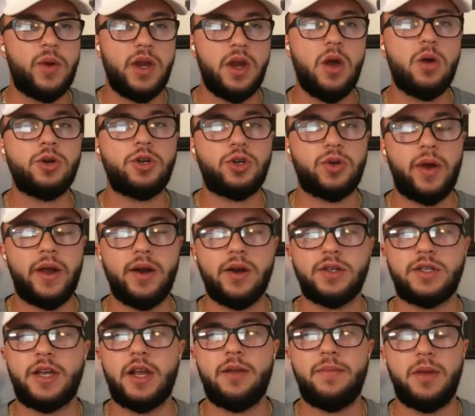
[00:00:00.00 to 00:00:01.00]
We know
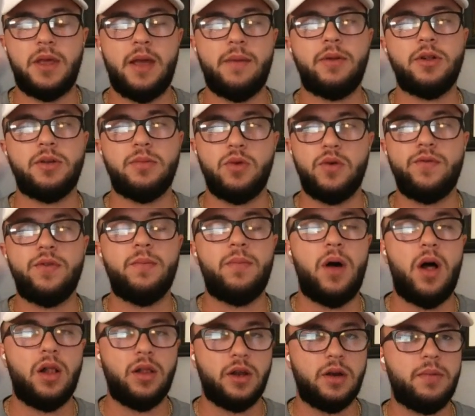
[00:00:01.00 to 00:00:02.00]
Shrader is going to be able to move the
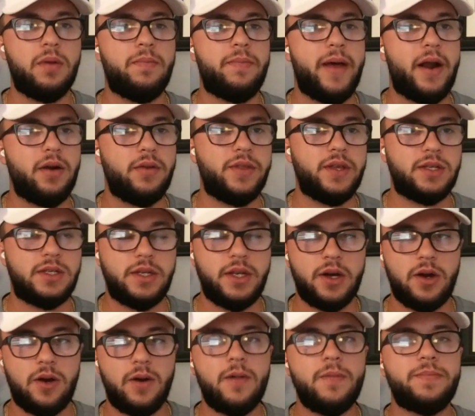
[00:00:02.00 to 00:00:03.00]
ball a little bit better this
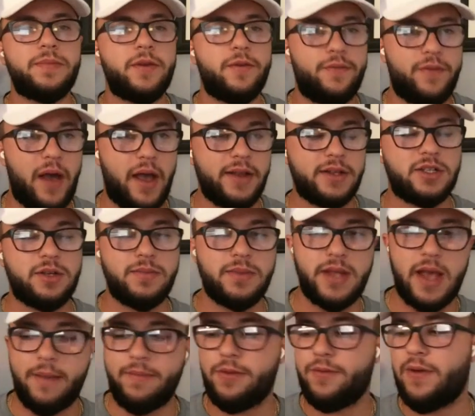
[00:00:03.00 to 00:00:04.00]
year, find
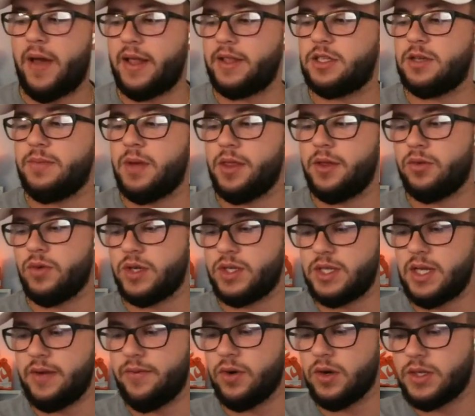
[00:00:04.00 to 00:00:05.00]
some depth, find some other
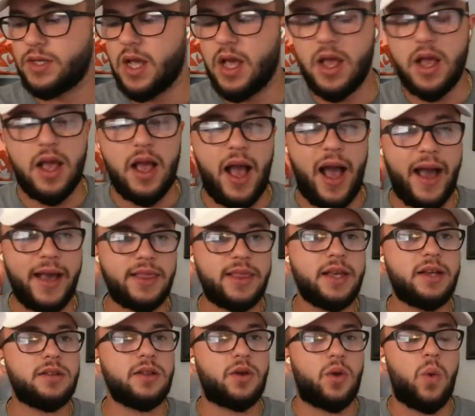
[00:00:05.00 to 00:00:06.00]
receivers. I
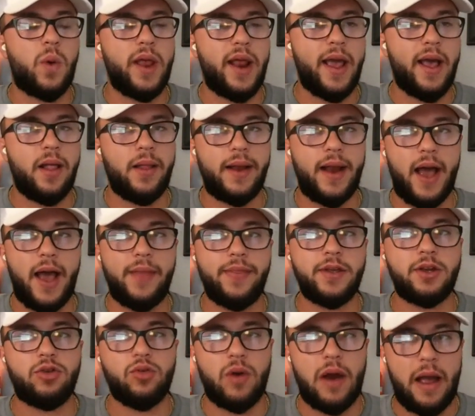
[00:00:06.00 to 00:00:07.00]
think LeQuint Allen
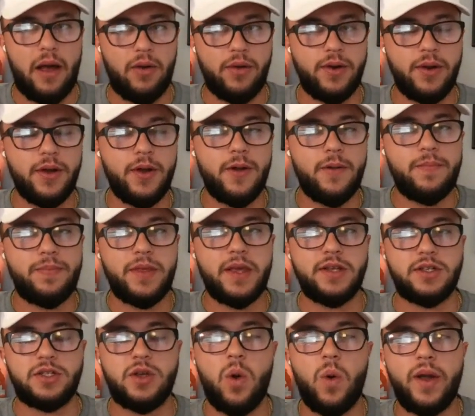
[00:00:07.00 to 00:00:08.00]
on the ground
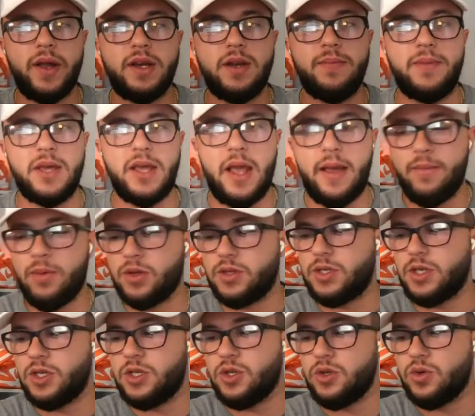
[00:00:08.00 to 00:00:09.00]
is going to be able
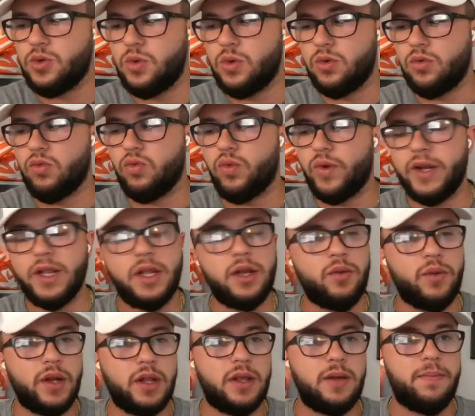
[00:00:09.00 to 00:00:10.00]
to do
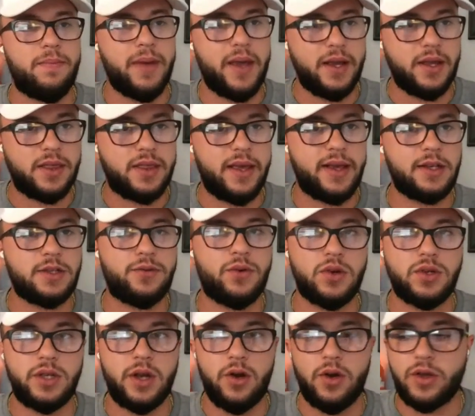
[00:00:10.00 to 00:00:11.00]
really, really big things
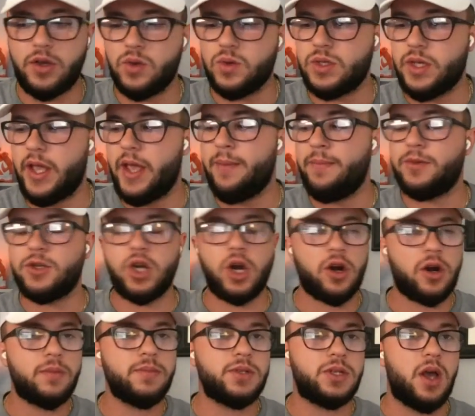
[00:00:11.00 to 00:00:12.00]
for Syracuse in
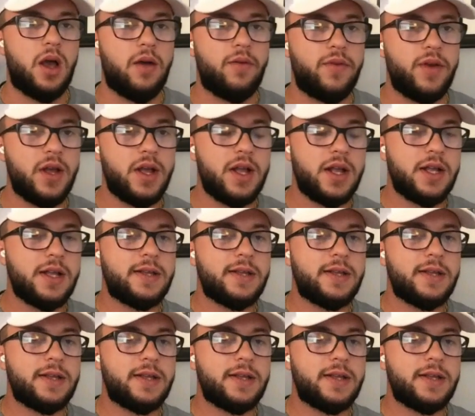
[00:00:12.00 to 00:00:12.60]
terms of